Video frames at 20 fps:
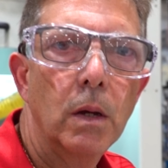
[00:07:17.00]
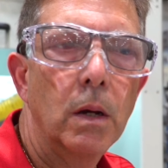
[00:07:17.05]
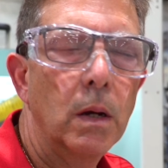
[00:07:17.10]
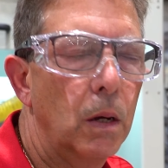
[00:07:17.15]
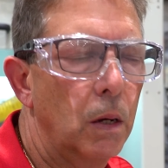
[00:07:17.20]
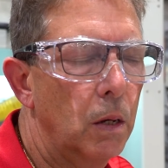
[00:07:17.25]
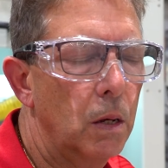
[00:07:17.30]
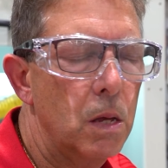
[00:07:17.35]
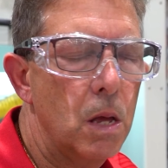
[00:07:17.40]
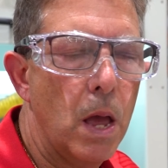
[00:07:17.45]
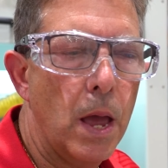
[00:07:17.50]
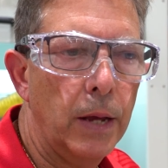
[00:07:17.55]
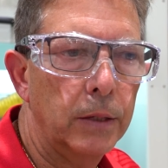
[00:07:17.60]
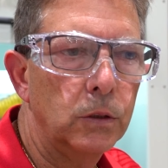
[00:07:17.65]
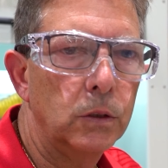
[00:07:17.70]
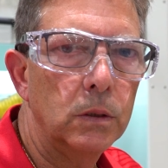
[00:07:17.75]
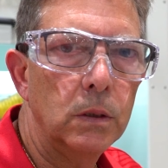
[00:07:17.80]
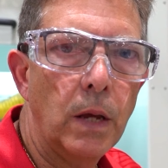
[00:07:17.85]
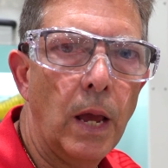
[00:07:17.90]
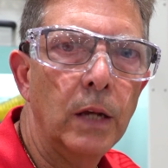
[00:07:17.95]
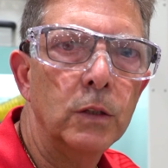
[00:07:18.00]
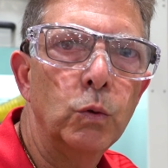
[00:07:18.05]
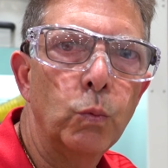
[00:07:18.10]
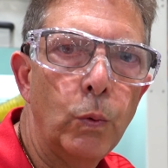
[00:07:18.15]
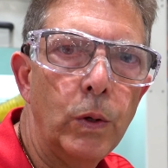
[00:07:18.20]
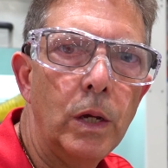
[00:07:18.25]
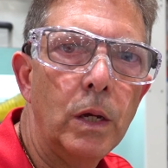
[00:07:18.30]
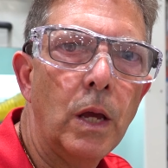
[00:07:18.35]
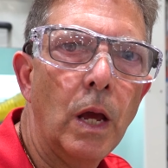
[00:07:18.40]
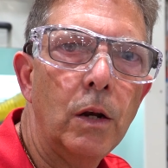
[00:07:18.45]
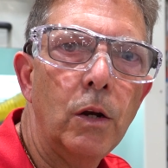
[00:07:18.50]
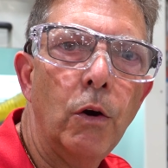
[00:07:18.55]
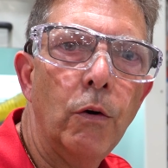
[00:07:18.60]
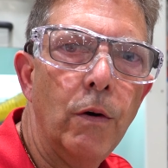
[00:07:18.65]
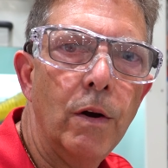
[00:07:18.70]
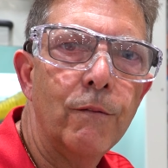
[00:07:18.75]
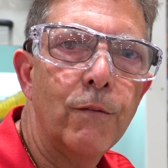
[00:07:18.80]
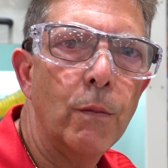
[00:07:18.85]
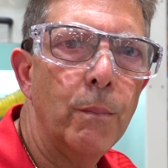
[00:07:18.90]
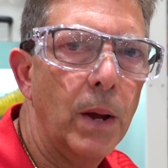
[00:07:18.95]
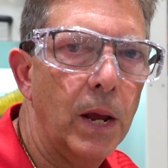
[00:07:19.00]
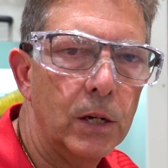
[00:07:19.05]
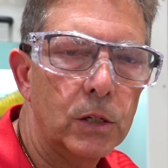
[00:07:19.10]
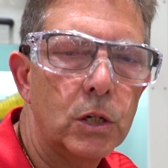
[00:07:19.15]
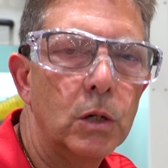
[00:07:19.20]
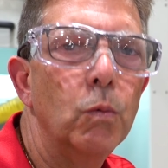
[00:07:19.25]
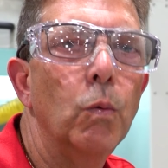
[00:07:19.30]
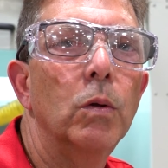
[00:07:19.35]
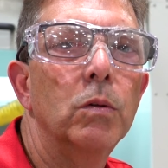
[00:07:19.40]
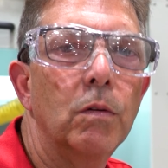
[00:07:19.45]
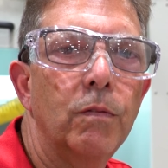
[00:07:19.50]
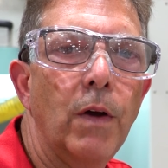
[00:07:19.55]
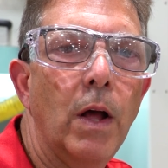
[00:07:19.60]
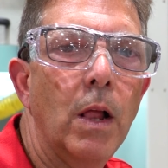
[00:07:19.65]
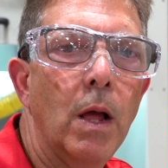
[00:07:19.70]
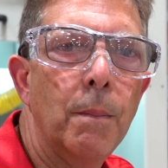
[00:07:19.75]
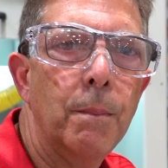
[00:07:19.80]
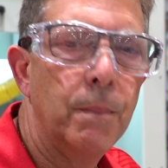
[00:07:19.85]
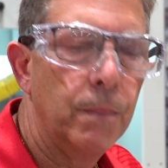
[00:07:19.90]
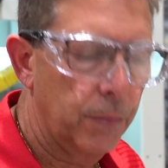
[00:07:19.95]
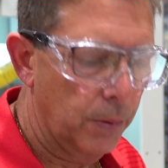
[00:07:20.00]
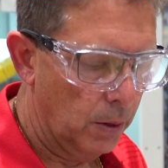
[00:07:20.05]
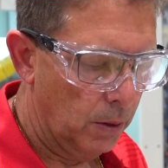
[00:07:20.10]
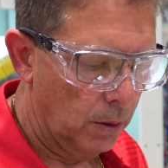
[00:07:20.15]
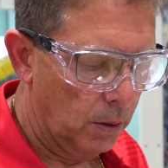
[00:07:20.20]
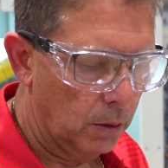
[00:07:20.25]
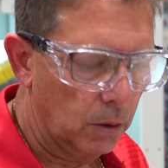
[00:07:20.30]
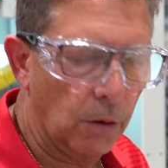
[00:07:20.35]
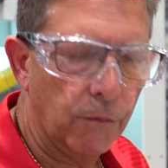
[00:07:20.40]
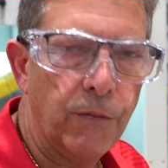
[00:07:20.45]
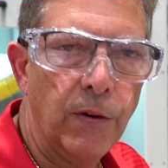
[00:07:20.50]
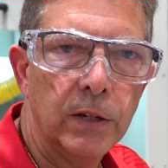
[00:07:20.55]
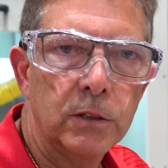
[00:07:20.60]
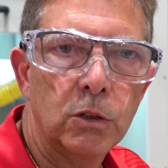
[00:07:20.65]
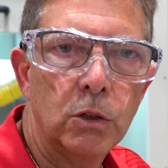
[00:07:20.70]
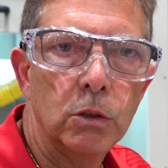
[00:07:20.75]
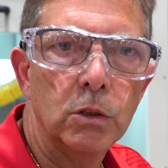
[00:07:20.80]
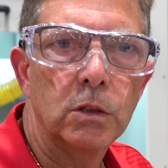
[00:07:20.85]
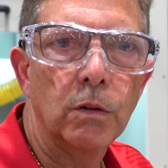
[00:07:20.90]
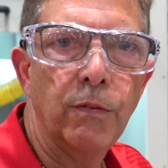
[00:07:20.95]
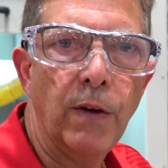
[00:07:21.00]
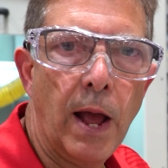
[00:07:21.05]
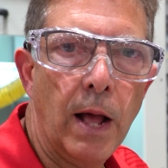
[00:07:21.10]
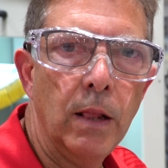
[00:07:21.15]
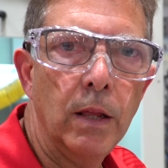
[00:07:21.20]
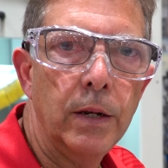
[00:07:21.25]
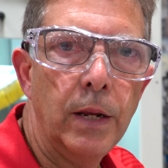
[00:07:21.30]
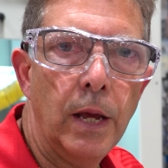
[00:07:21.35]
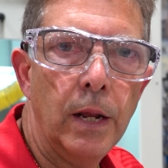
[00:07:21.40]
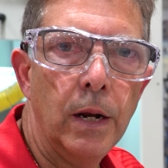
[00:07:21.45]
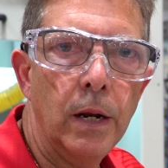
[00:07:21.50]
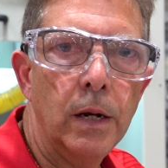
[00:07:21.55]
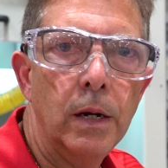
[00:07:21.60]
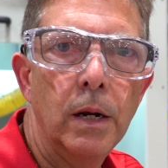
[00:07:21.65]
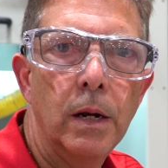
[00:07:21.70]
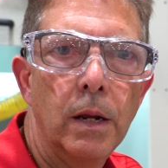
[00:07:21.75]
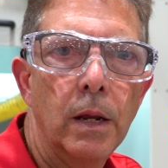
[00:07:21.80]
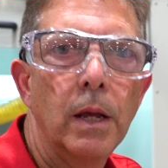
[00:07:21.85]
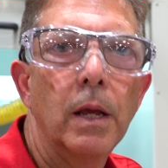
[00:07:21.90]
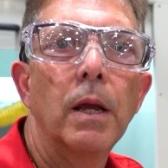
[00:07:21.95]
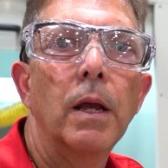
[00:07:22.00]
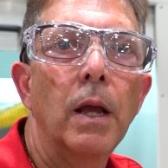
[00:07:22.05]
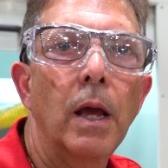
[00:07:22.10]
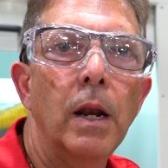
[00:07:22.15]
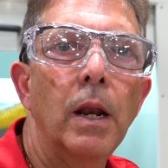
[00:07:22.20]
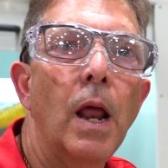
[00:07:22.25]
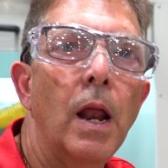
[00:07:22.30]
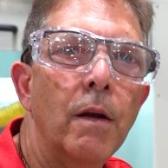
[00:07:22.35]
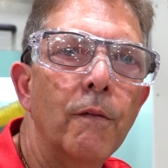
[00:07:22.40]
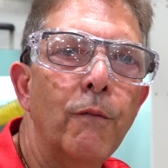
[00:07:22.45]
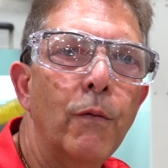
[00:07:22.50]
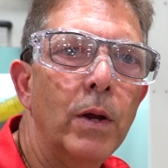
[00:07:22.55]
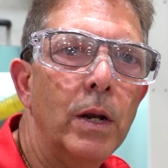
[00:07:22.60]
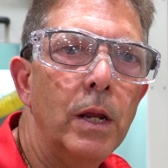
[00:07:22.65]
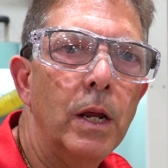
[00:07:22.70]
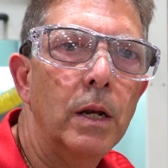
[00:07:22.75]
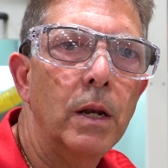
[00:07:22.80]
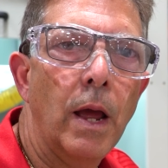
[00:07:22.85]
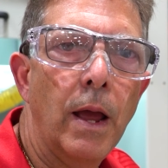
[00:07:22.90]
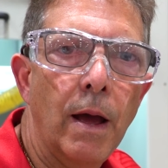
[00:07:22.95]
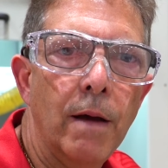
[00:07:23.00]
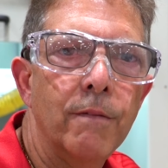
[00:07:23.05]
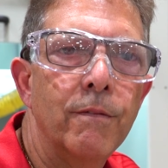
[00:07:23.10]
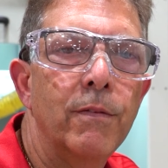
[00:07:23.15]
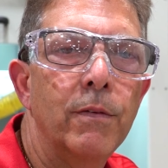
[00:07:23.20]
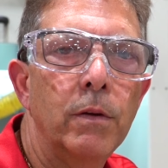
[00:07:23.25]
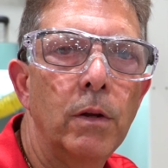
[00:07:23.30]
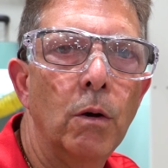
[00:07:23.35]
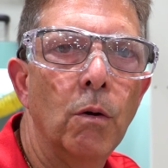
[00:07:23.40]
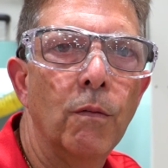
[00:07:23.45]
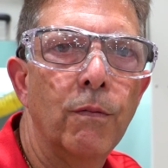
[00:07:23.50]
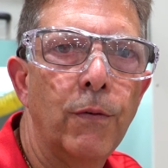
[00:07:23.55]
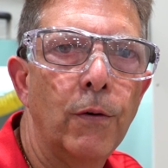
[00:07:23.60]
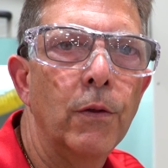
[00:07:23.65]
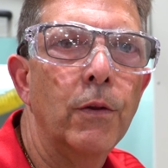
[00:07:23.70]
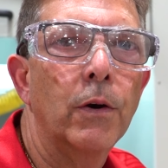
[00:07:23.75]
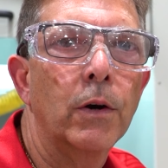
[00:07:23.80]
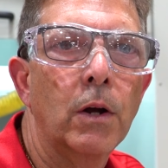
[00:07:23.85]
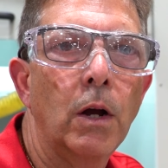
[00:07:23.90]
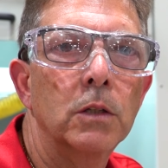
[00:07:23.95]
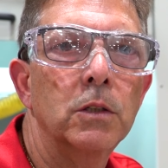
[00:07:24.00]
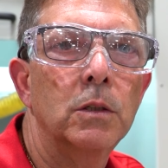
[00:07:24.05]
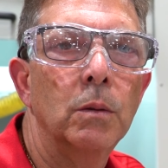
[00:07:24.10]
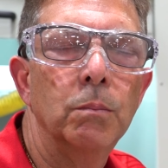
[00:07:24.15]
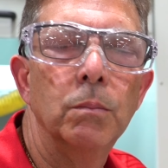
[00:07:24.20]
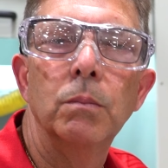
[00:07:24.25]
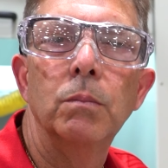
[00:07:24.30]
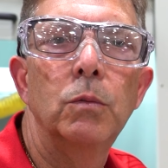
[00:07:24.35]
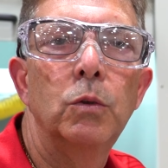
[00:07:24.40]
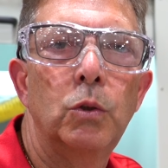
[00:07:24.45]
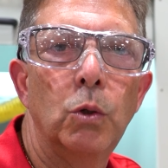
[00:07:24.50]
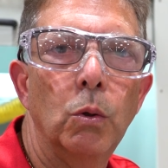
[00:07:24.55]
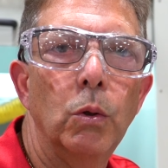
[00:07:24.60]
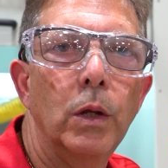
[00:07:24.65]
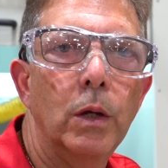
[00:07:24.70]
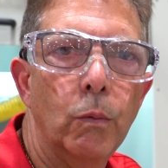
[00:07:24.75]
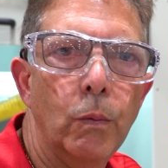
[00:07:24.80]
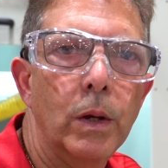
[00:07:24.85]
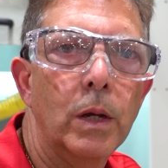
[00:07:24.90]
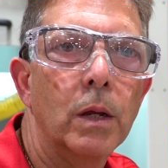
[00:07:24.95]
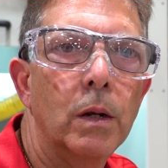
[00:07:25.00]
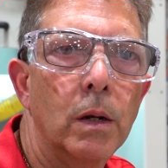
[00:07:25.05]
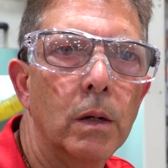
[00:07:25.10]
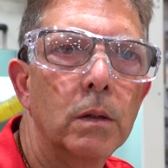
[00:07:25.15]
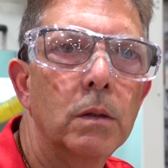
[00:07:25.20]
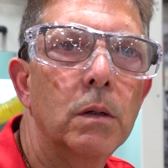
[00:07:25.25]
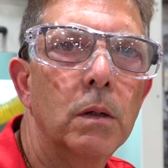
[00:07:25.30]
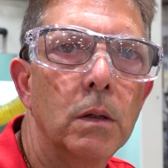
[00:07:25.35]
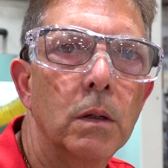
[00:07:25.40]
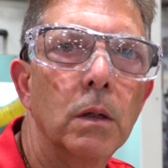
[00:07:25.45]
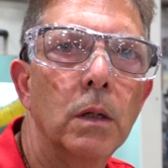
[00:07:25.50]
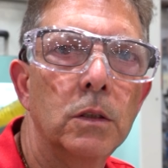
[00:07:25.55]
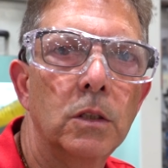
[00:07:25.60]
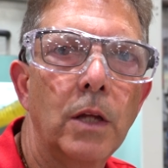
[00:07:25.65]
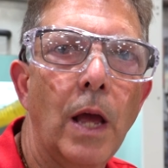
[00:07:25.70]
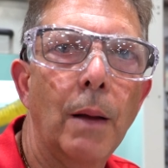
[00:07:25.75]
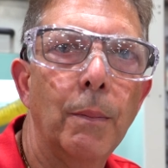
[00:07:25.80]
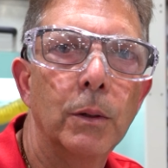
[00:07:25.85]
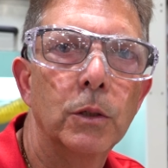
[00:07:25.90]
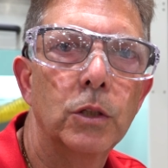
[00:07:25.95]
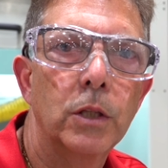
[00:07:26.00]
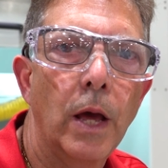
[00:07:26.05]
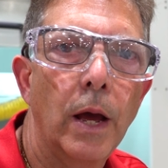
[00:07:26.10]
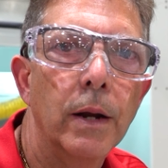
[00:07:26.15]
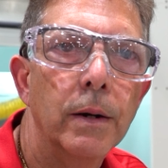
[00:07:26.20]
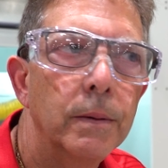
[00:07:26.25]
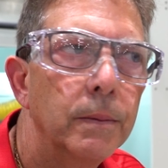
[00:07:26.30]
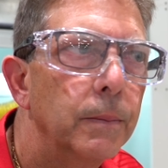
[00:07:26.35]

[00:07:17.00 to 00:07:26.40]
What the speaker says: As we get your information, we'll develop the fixtures to validate it, and then if we need to have further custom tooling, we can establish that.